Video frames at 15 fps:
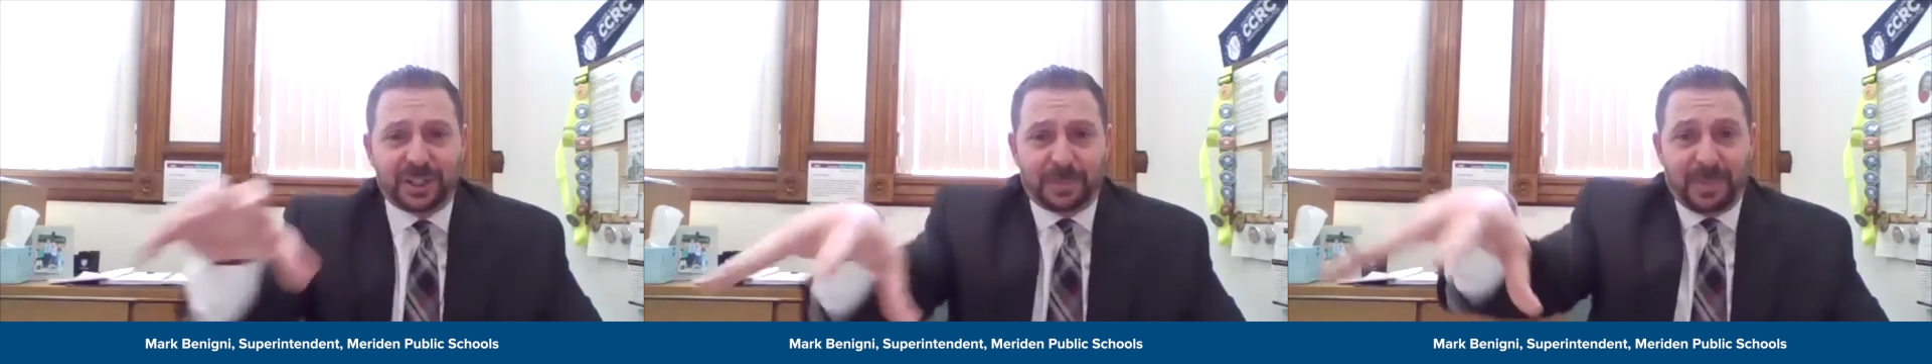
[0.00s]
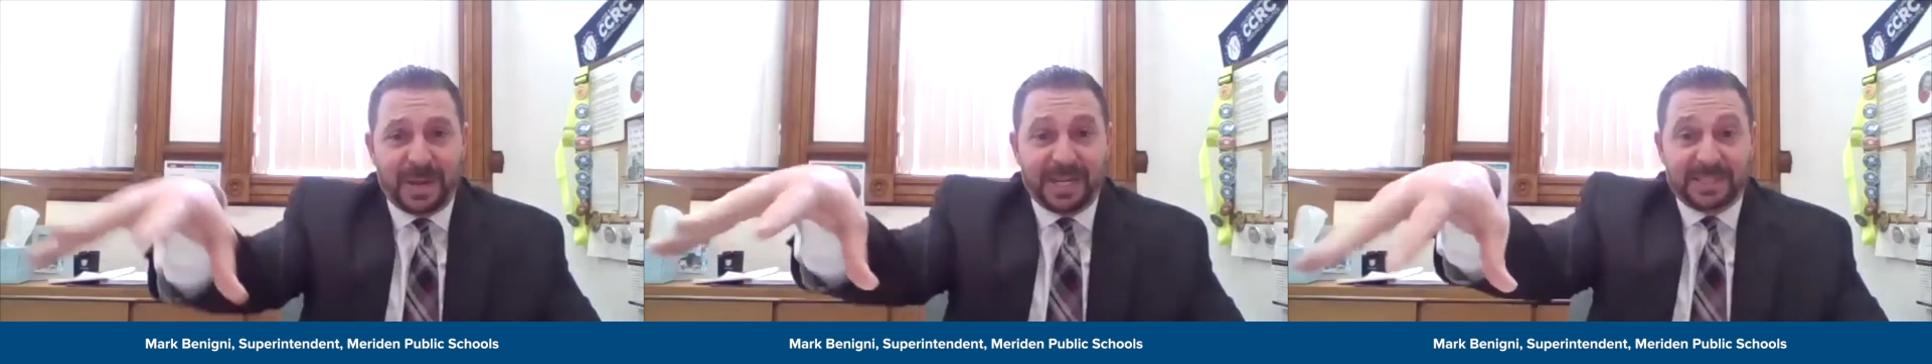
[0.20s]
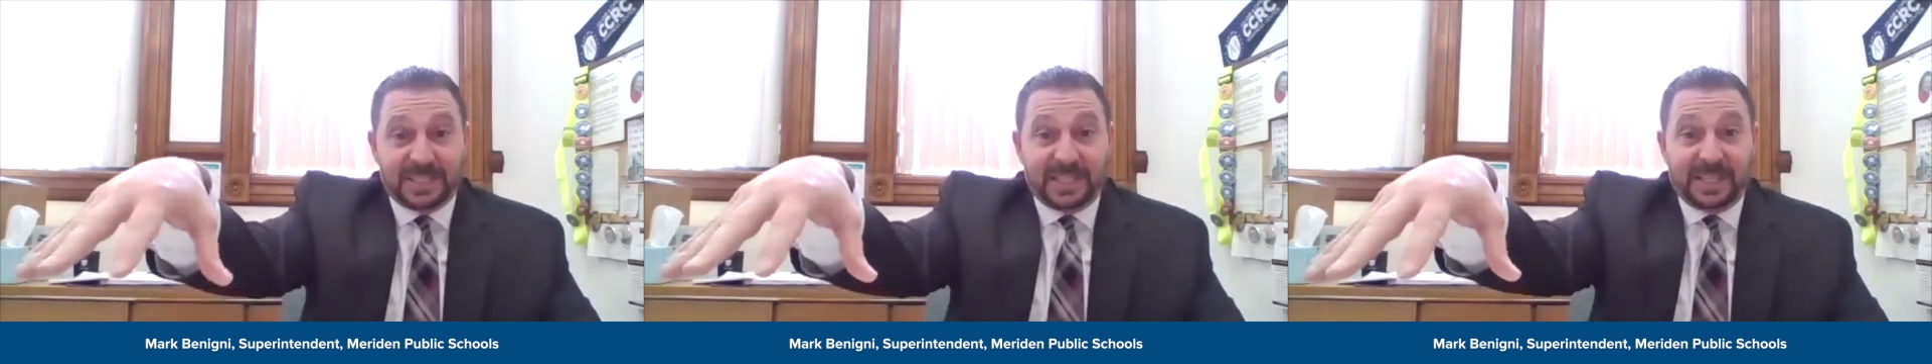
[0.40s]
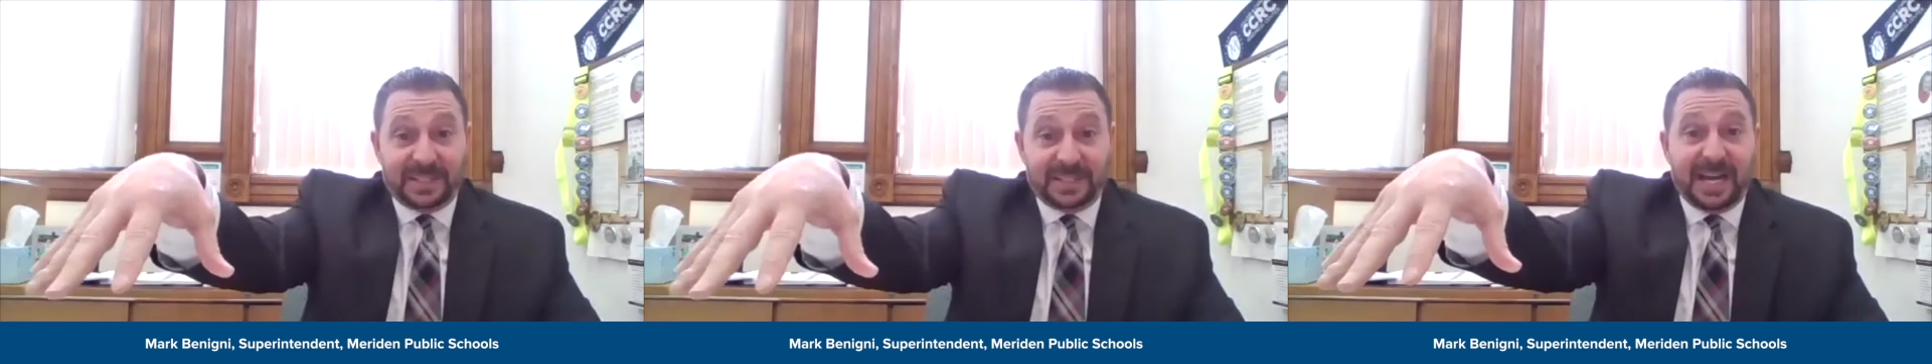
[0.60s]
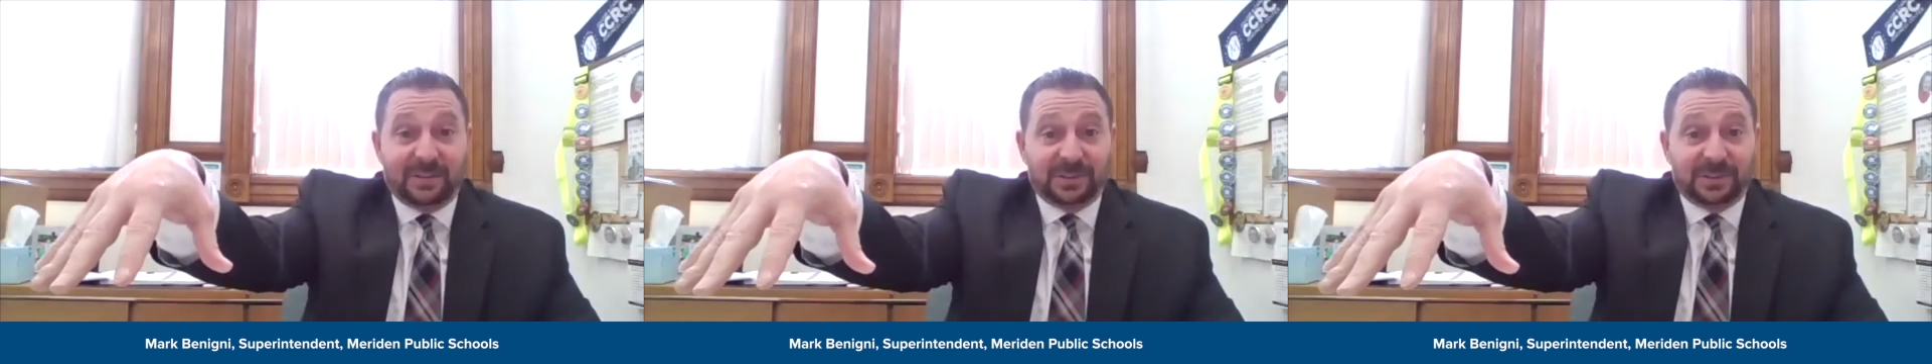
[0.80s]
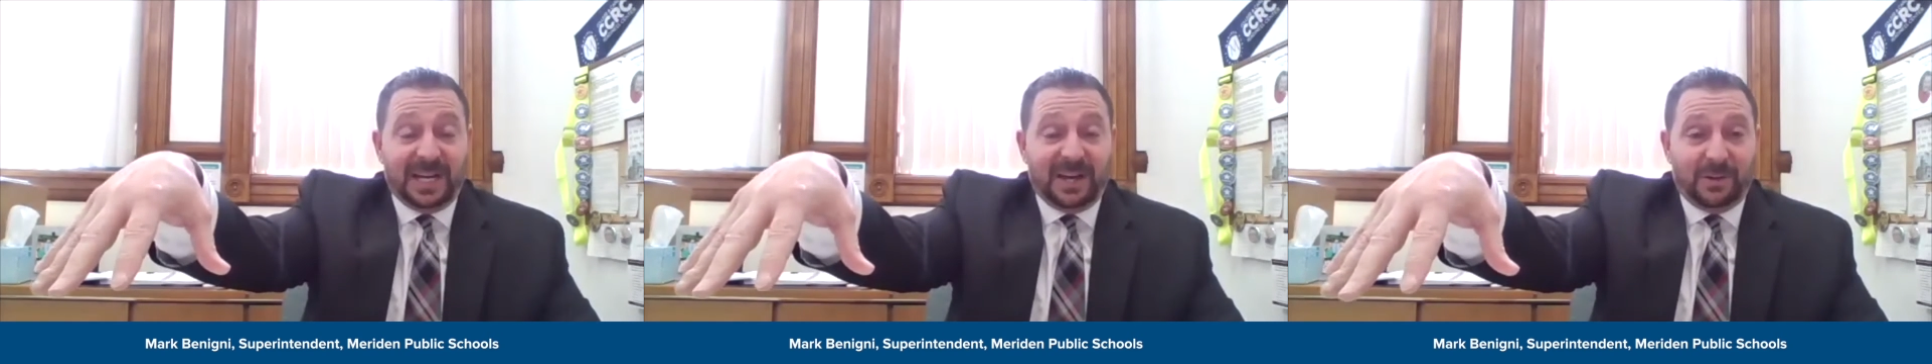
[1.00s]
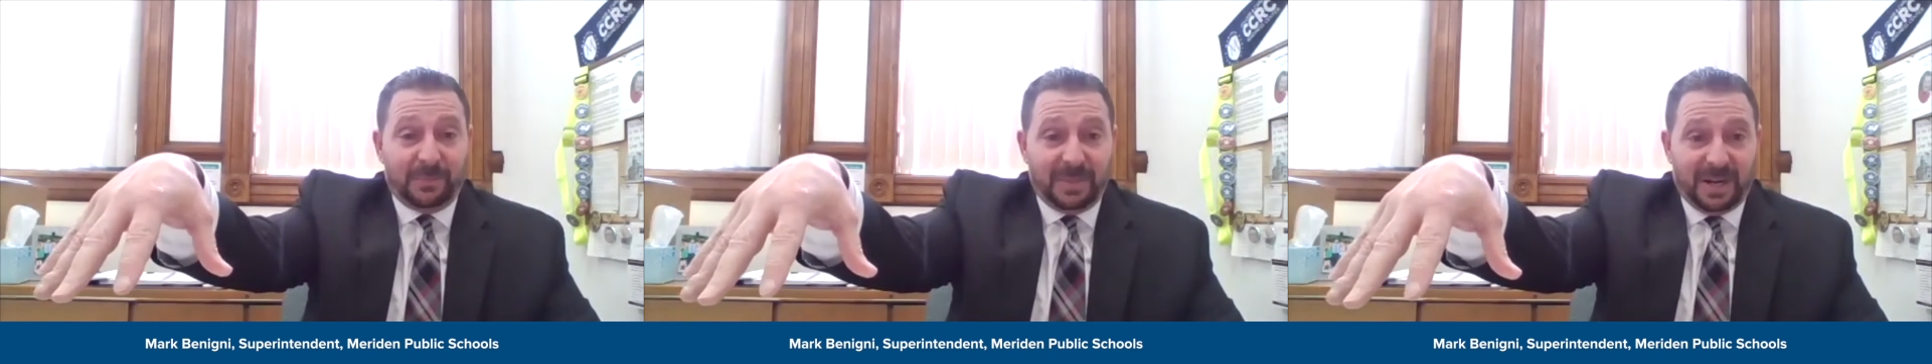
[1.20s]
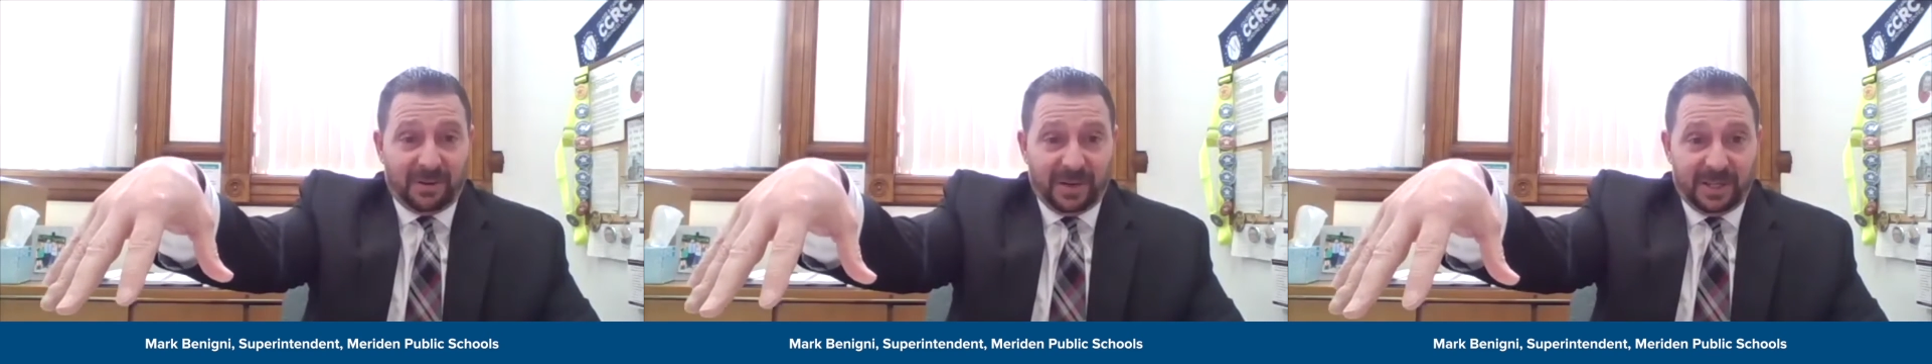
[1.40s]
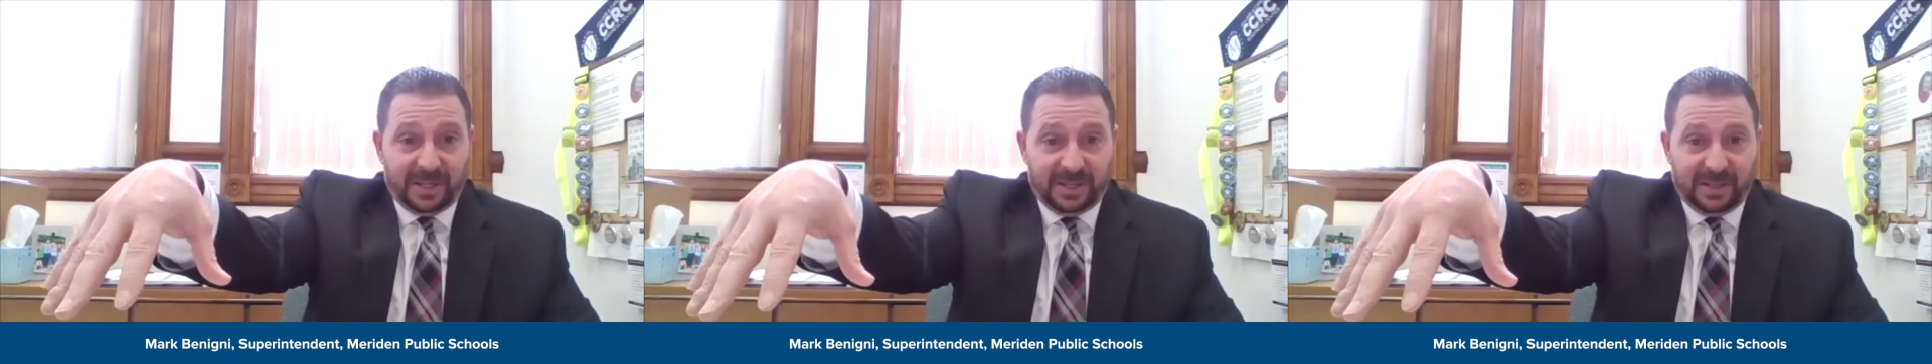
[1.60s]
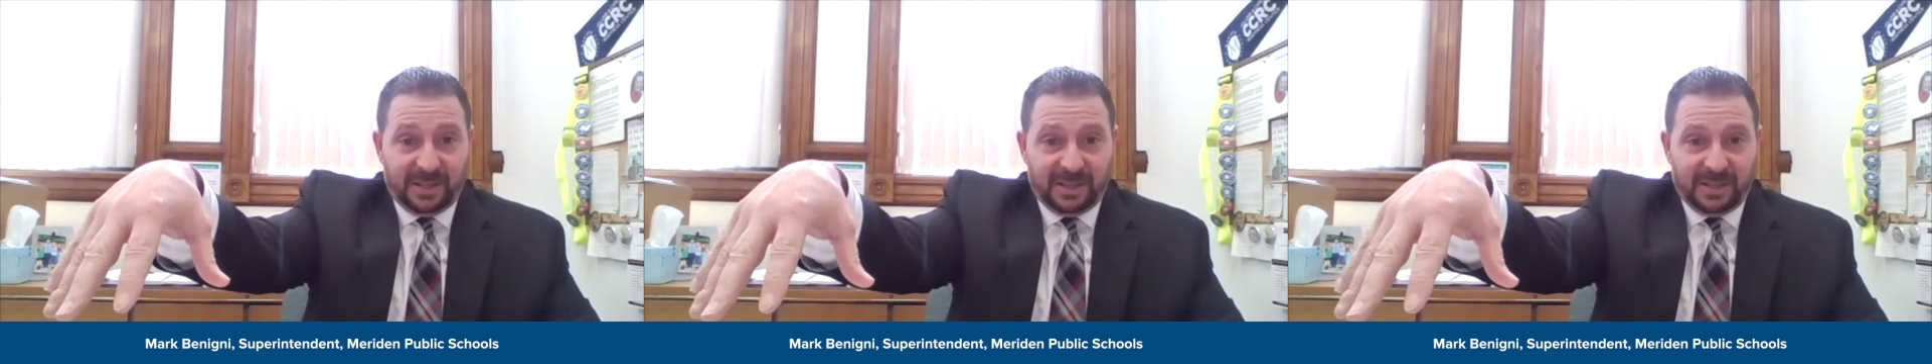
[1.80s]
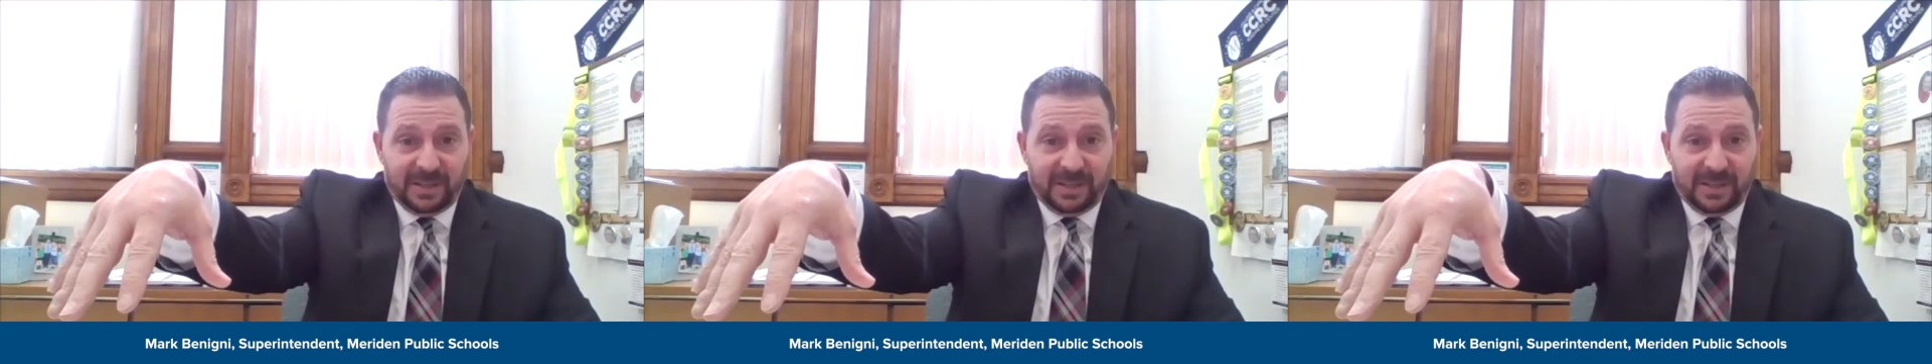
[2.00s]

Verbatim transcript: space in downtown Meriden,